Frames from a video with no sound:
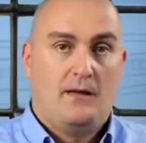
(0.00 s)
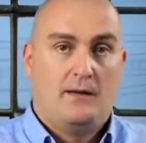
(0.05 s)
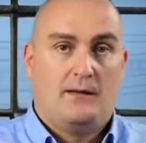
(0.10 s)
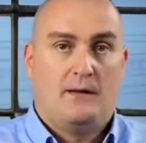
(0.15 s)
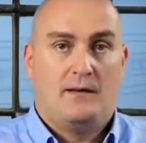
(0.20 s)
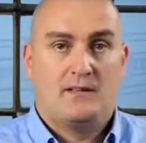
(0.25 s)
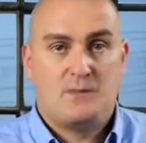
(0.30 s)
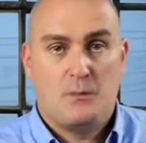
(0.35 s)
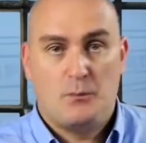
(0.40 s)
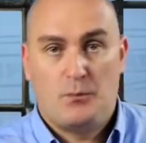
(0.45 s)

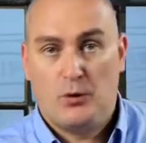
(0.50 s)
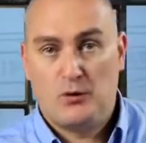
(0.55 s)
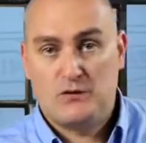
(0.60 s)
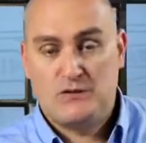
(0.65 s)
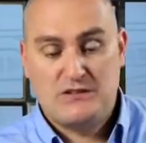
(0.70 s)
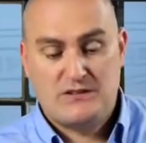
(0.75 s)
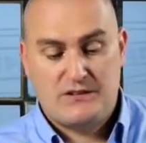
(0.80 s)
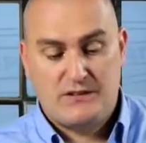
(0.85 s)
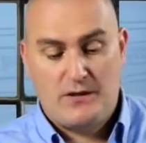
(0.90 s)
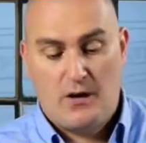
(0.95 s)
Now it's
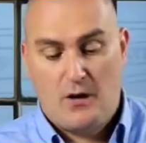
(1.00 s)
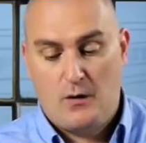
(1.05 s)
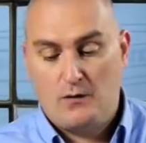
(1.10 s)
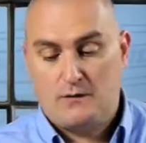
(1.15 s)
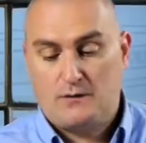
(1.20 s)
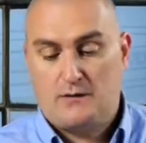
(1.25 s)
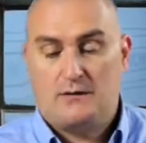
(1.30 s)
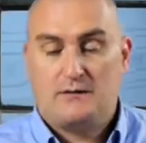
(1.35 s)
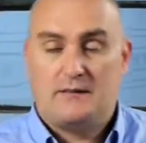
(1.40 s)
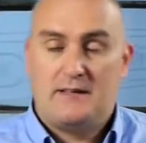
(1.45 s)
important to
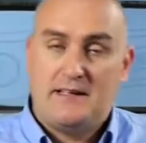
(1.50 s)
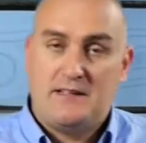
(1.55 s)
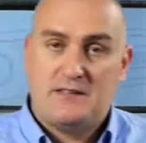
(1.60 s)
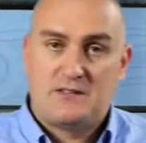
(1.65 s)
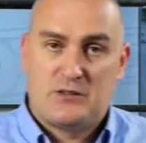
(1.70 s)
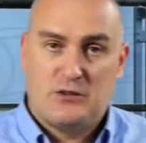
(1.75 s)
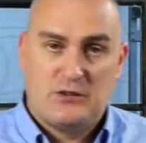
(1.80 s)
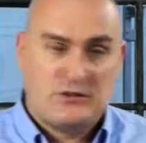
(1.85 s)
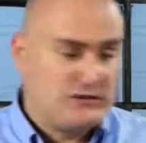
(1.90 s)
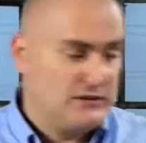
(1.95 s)
note that these
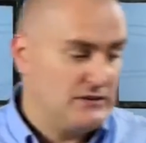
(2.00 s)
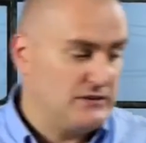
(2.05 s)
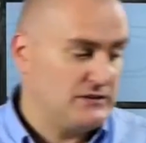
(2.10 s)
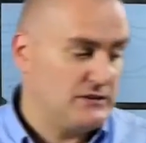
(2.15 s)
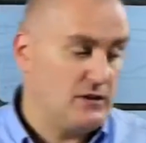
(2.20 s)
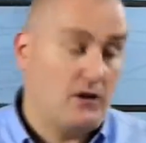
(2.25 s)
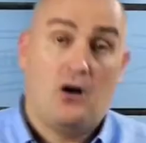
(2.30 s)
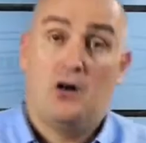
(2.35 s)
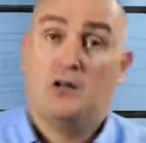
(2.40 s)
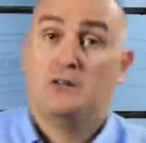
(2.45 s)

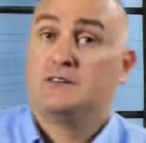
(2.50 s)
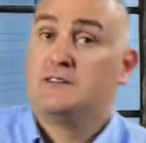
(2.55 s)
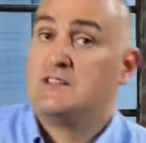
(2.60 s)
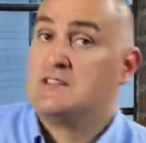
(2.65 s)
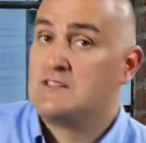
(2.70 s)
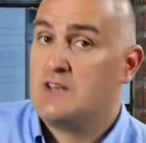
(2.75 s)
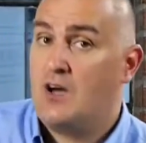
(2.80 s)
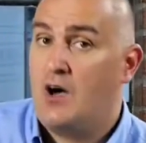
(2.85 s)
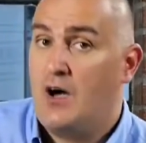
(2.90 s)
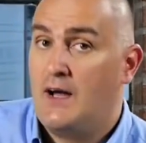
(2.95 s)
cutters aren't
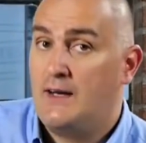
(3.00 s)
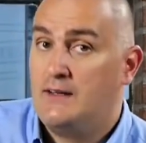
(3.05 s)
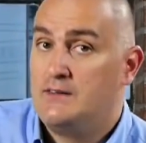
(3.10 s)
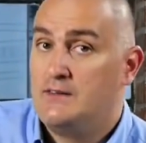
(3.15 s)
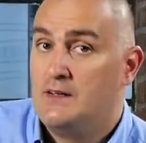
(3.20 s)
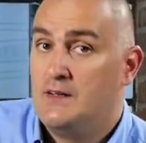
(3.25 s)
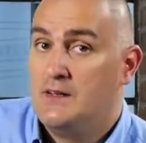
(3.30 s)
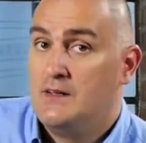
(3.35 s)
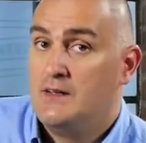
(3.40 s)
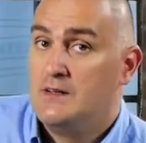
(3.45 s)

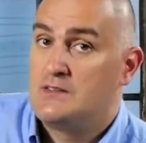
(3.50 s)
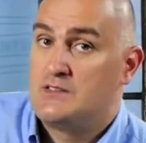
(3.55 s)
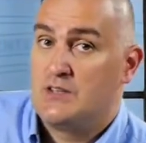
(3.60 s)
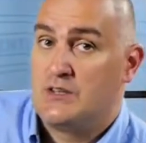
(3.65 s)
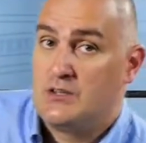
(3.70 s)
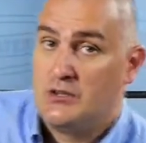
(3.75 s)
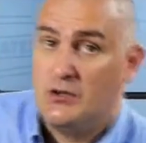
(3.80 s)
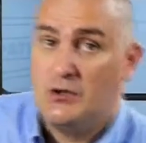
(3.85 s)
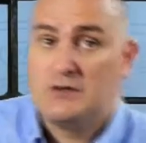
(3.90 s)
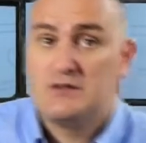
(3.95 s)
designed to
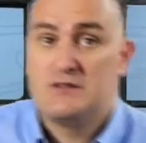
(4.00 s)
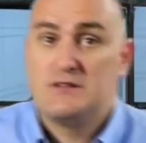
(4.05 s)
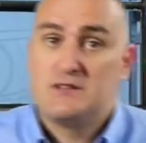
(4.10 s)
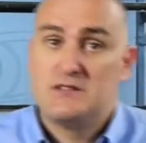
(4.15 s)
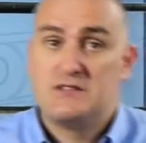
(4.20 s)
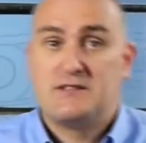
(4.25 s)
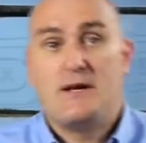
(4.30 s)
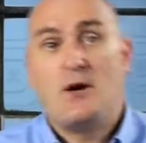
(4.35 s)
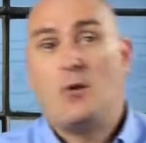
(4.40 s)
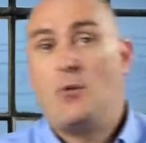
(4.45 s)
cut
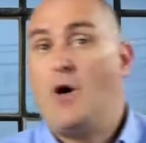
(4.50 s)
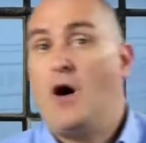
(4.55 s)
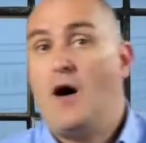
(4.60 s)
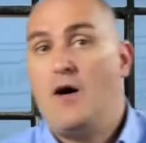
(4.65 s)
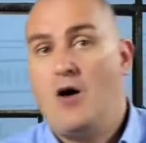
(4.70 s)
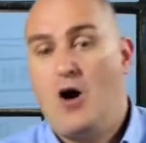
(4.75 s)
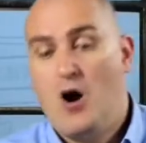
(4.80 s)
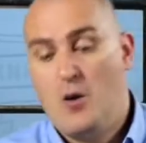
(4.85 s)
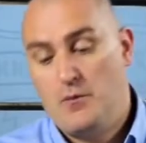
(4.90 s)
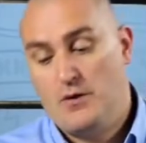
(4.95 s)
steel
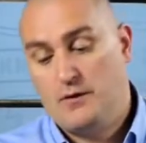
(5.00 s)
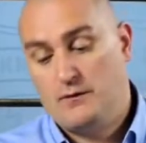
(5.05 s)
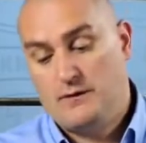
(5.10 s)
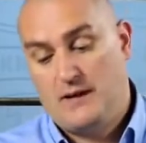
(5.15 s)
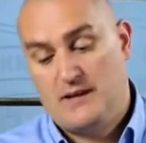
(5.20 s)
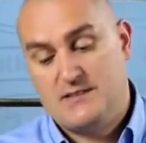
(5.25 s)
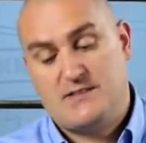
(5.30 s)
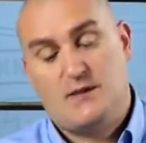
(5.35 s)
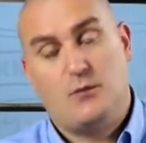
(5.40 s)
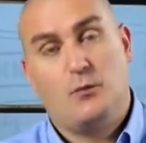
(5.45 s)
wire armour,
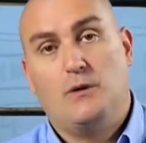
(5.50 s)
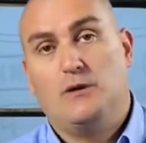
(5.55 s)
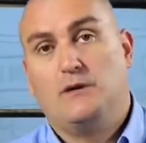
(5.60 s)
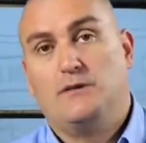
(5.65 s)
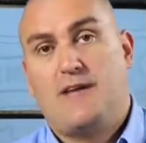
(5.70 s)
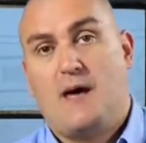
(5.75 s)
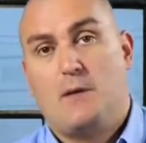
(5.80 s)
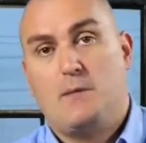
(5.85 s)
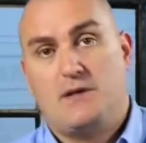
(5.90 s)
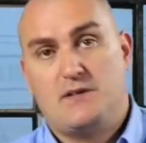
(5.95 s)
as it will
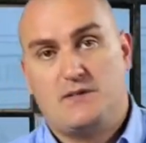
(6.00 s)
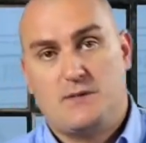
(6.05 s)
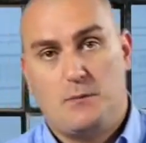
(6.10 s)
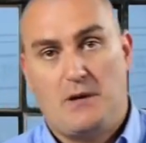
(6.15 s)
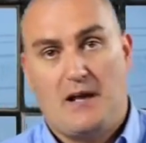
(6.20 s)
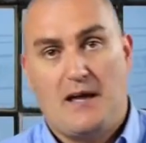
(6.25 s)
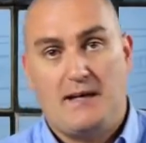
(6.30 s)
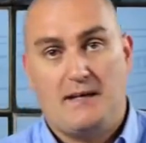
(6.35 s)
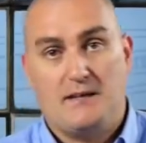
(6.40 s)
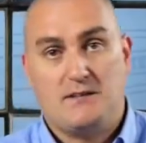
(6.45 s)
damage the
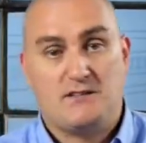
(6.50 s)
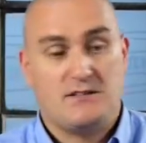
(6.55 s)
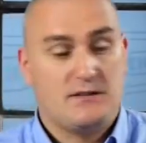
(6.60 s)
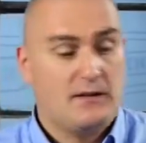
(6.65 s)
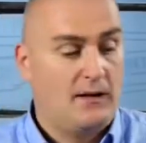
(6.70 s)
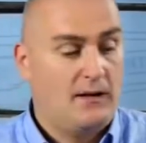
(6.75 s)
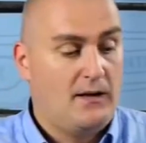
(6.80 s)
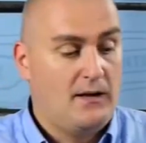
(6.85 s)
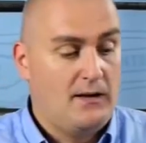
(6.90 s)
blades.